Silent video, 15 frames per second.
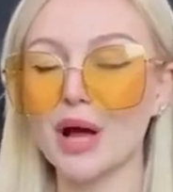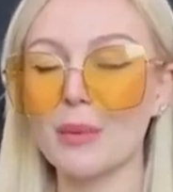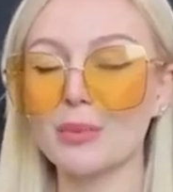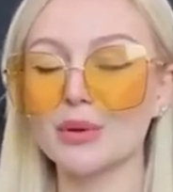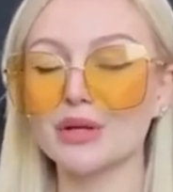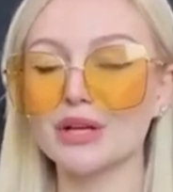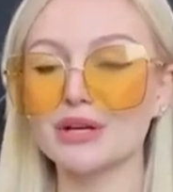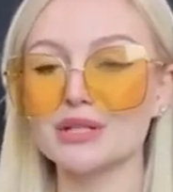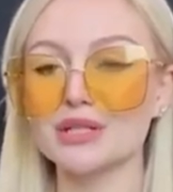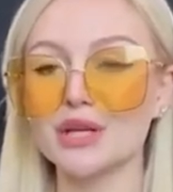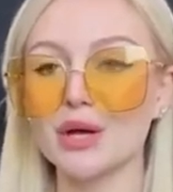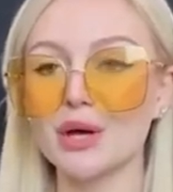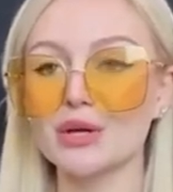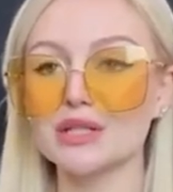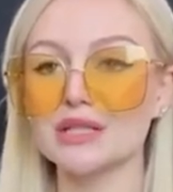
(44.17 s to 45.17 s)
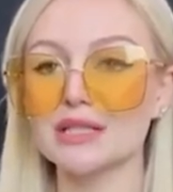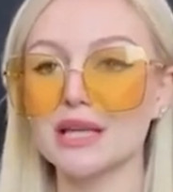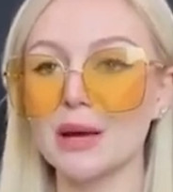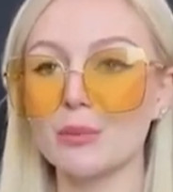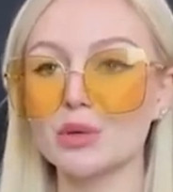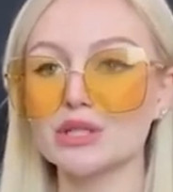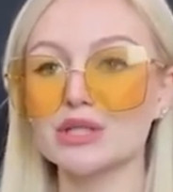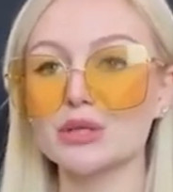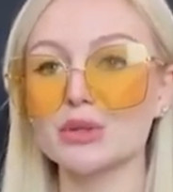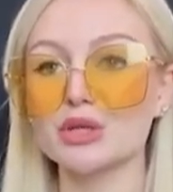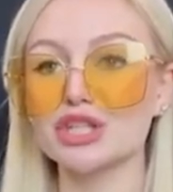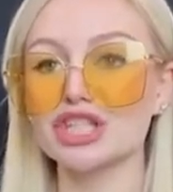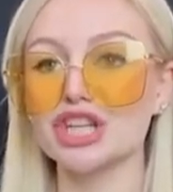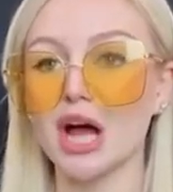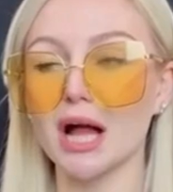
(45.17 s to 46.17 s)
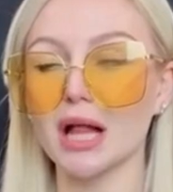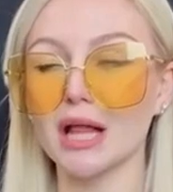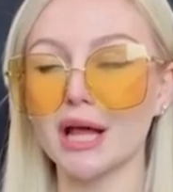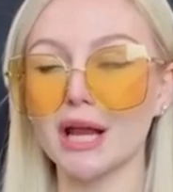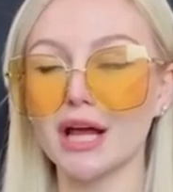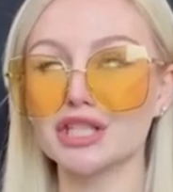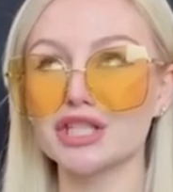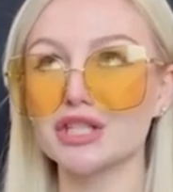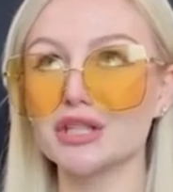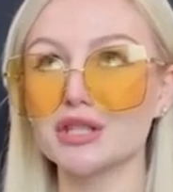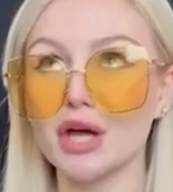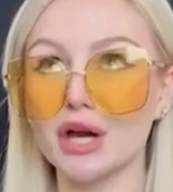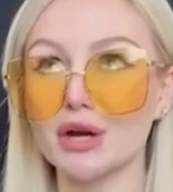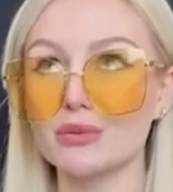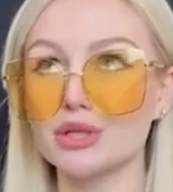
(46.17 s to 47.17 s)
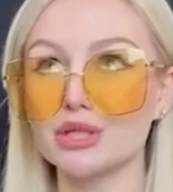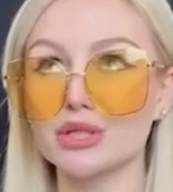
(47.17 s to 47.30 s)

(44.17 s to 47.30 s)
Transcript: couple years ago's name was Krishell, and I just thought